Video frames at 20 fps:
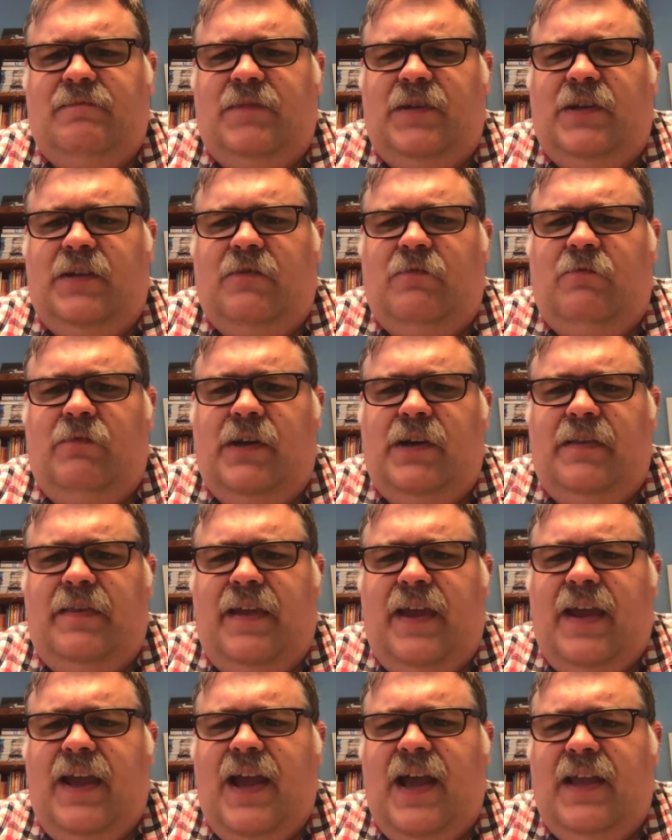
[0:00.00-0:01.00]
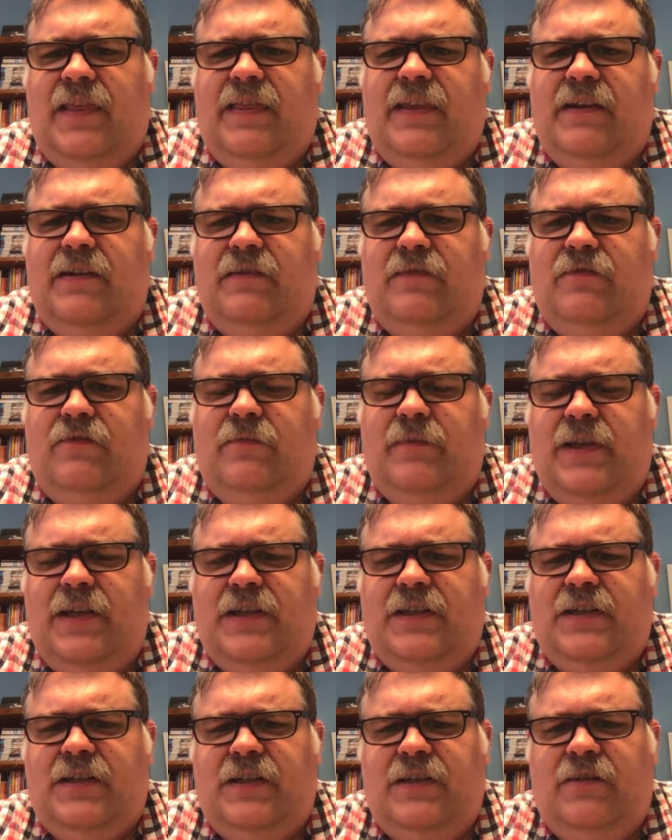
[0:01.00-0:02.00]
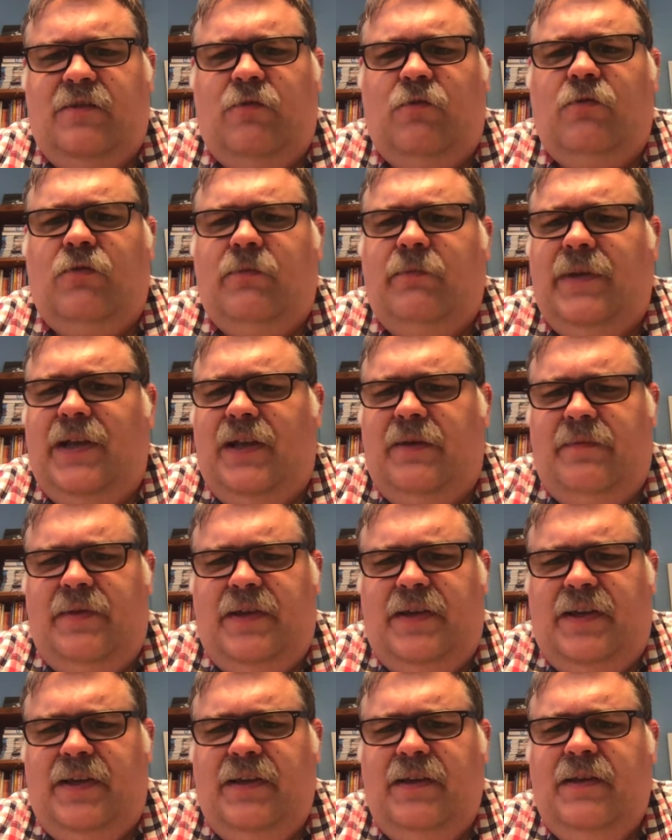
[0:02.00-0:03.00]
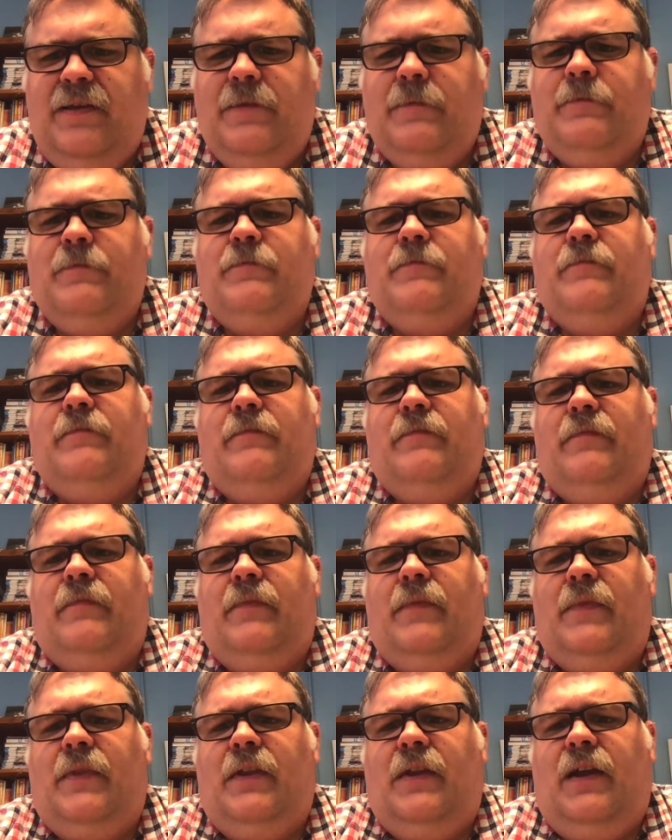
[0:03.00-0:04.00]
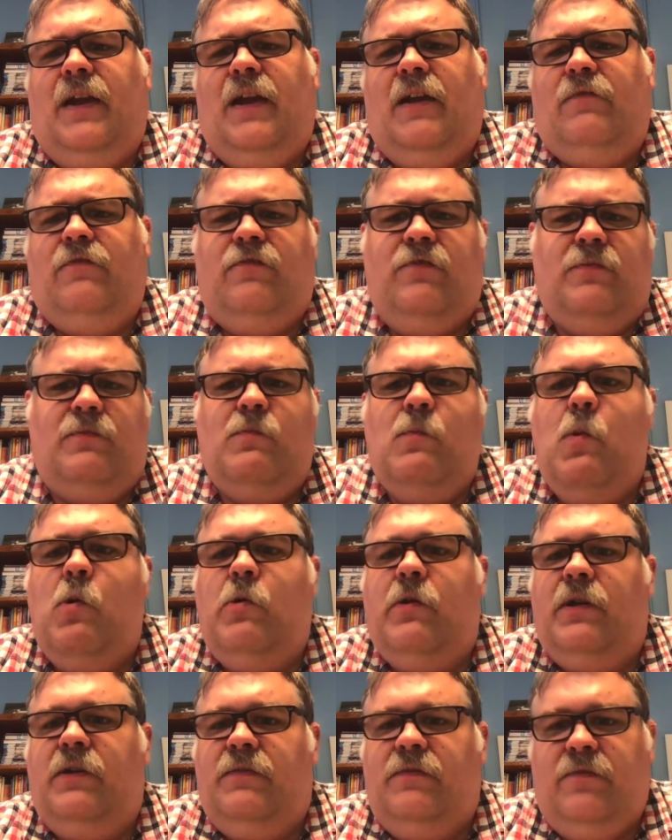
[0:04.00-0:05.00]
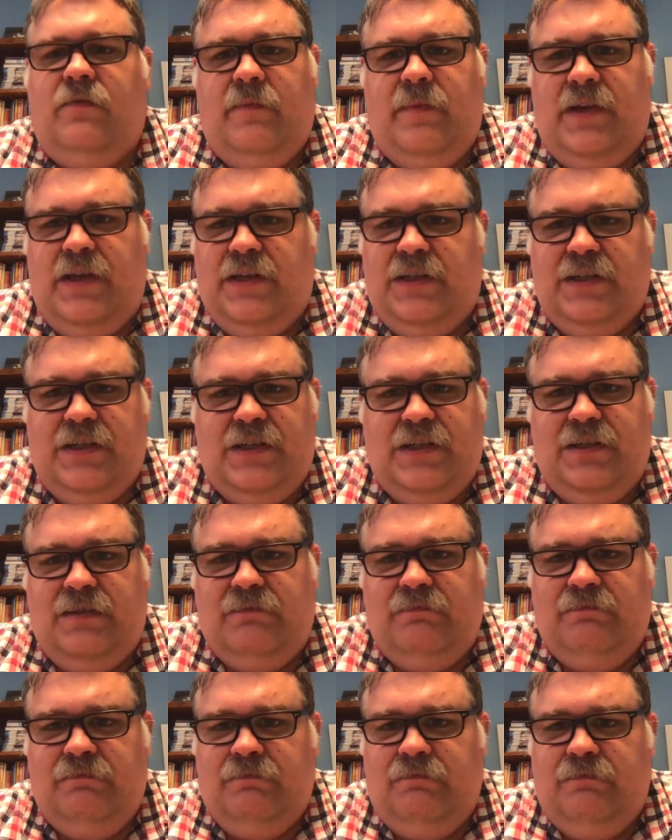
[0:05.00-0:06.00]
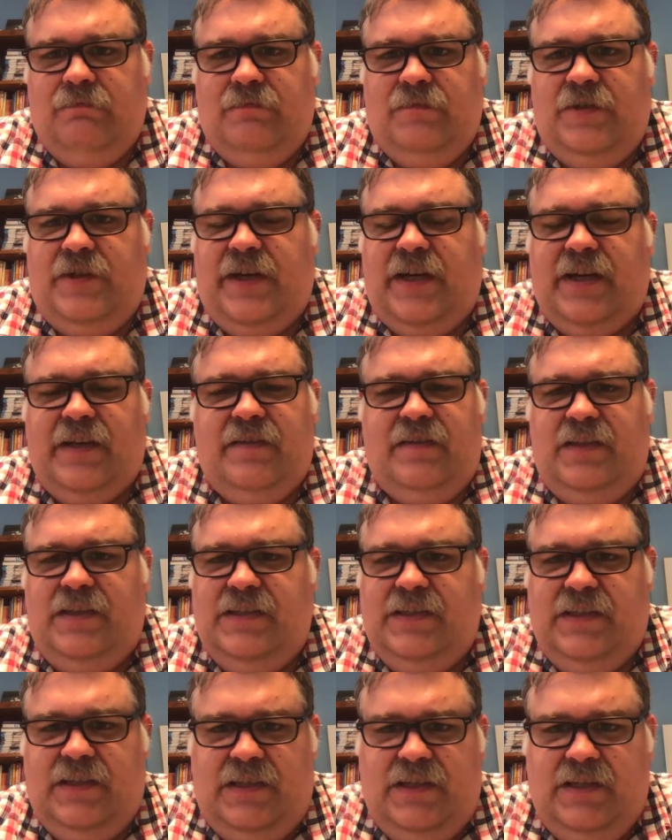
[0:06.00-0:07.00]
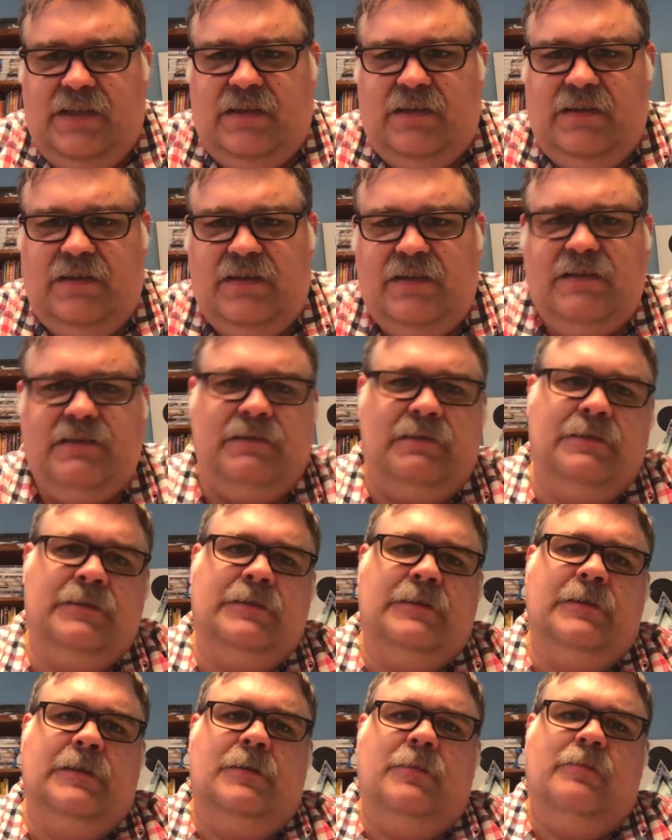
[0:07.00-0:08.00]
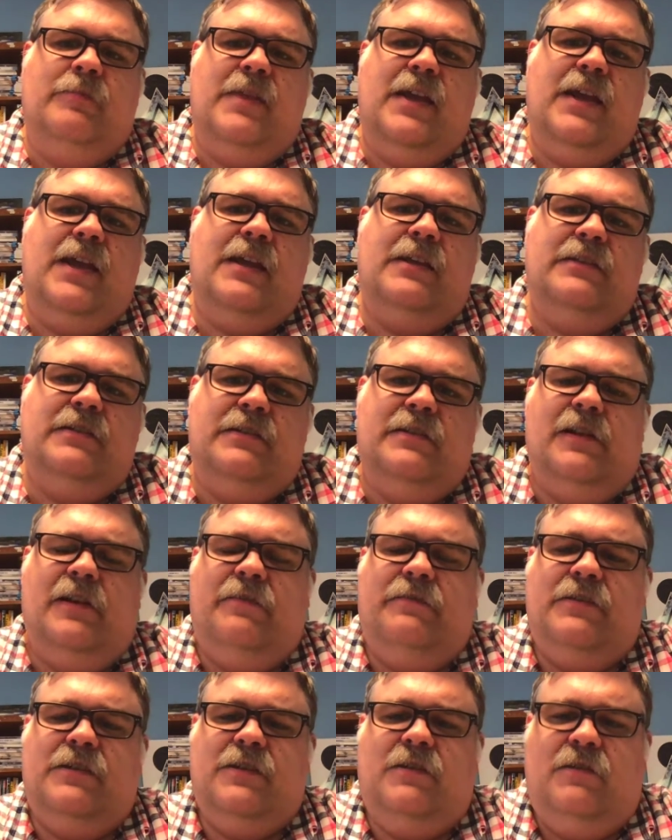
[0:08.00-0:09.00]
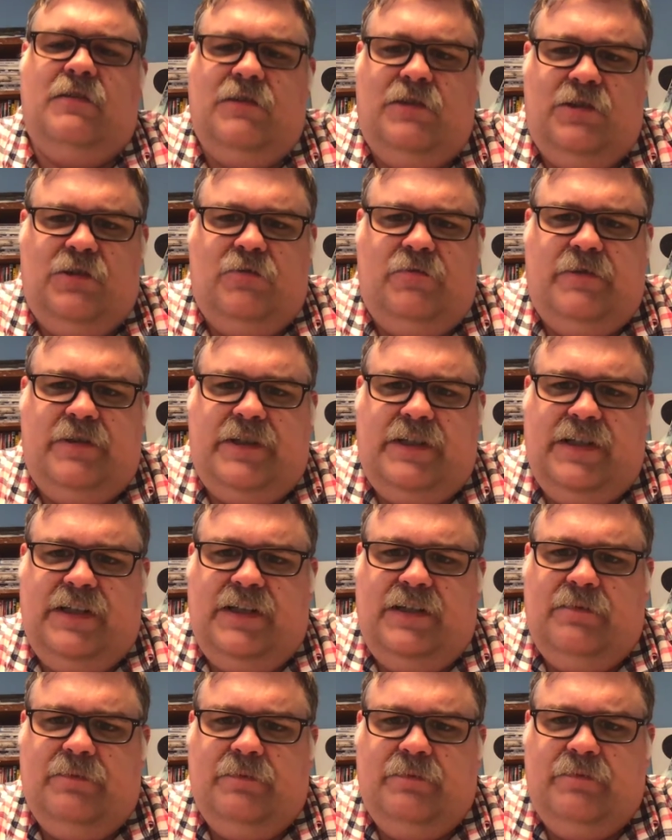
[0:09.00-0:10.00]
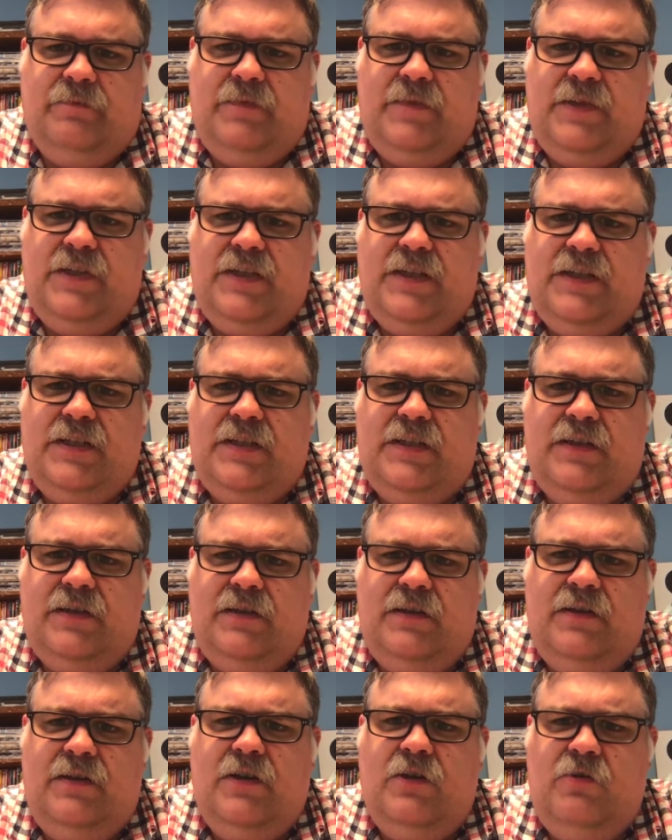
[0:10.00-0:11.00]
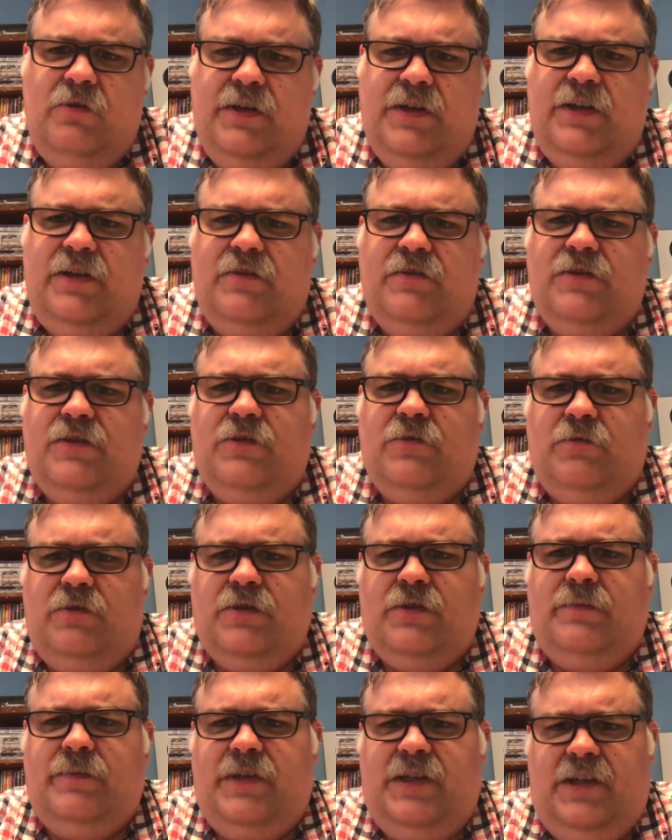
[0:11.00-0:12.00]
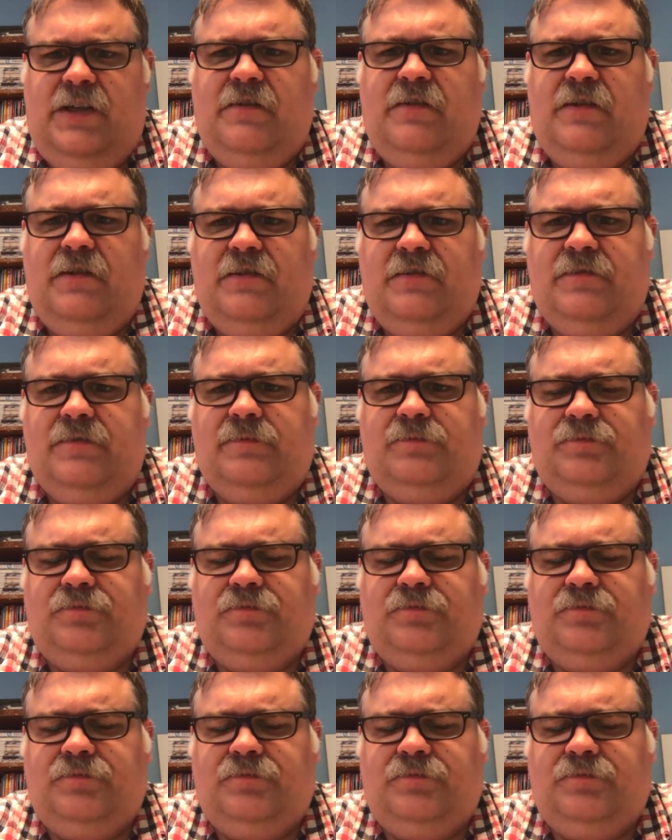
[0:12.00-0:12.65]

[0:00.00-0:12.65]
where they got their information, or maybe for more information, check these links. That kind of stuff is called sourcing, just noting your source material.